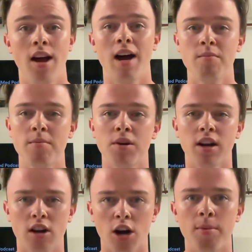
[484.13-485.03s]
I may bring a
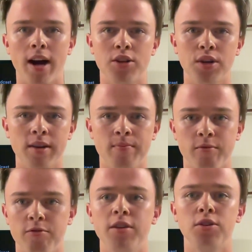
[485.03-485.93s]

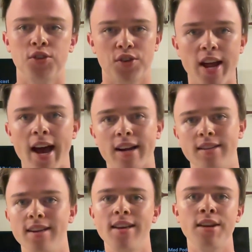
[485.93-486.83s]
carbohydrate-filled snack
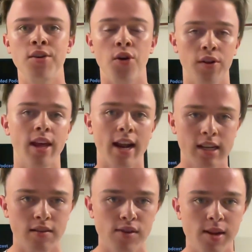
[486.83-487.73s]
to eat during that
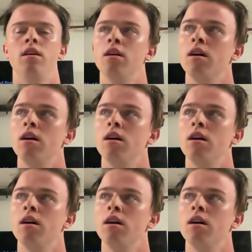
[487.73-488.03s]
activity.